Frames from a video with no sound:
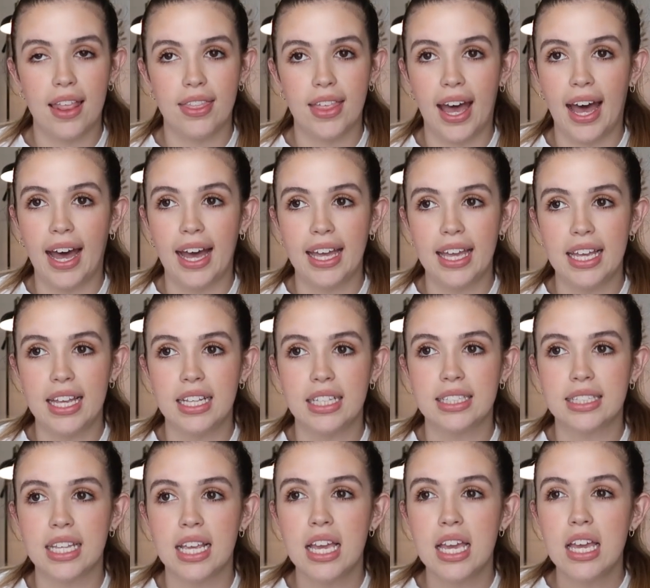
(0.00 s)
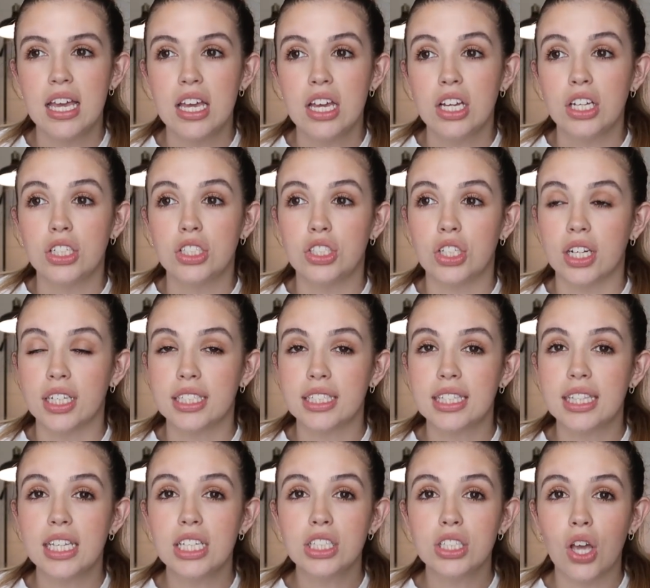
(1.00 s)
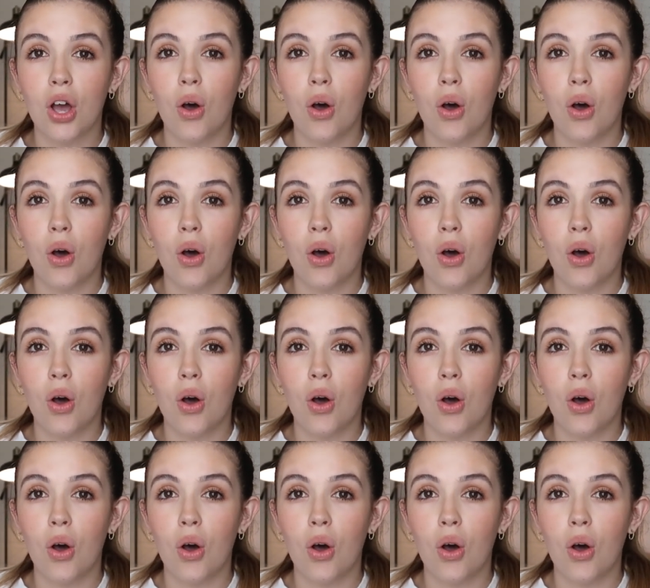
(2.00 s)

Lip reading: that is just this